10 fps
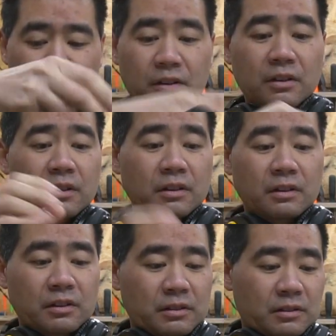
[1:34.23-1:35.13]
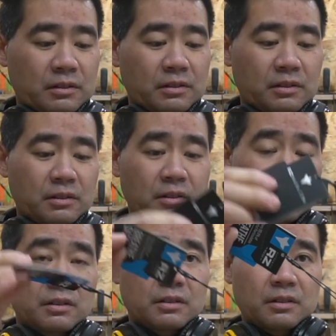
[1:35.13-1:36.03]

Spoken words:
No one is speaking in this clip.